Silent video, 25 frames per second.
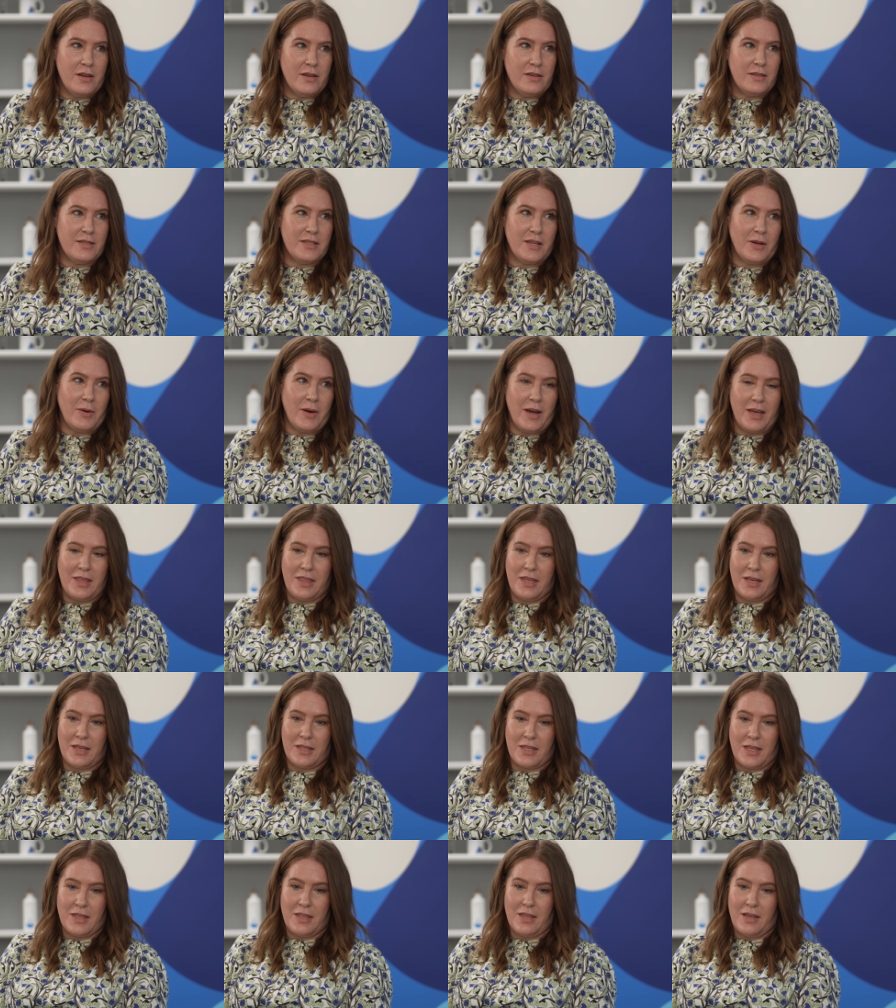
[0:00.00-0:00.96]
So I
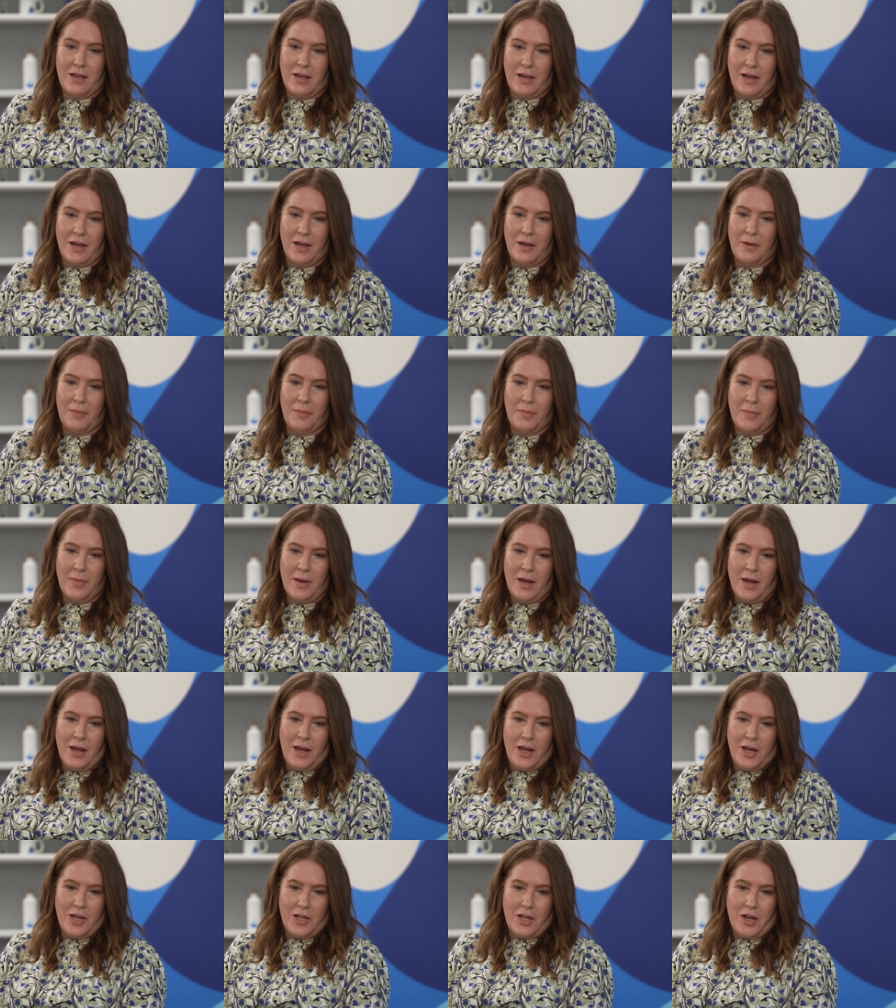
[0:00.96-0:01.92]
think that, um,
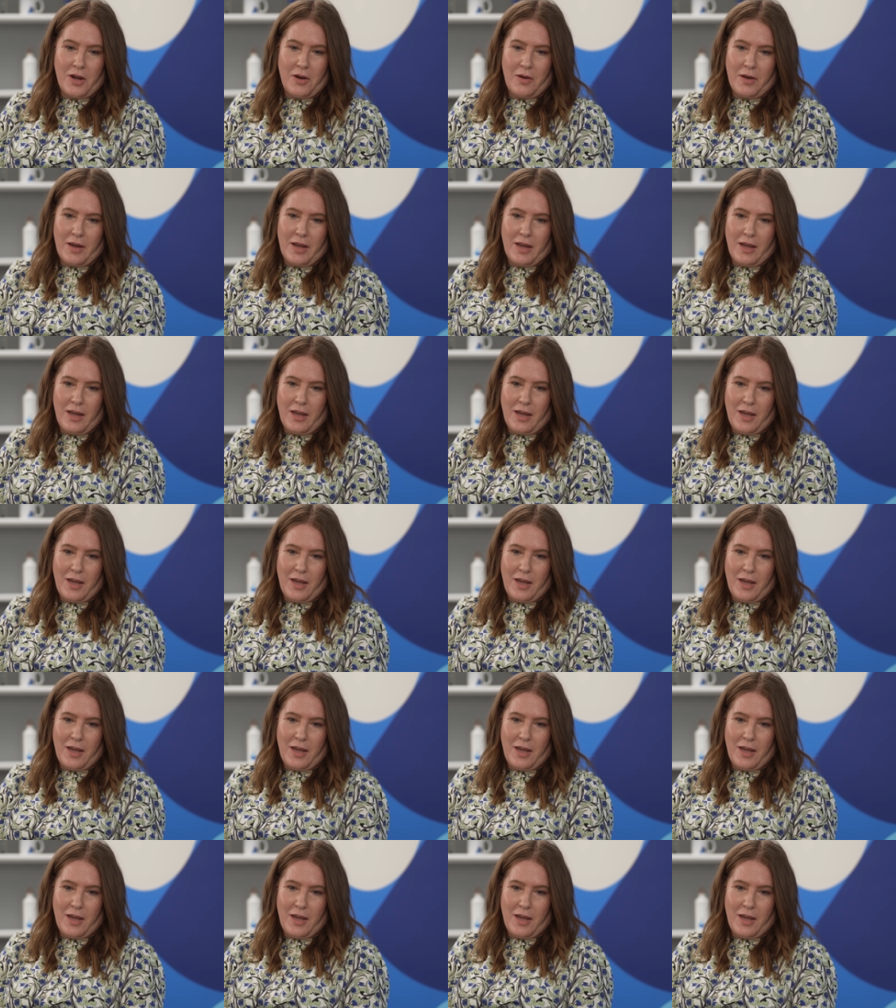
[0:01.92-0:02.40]
you know,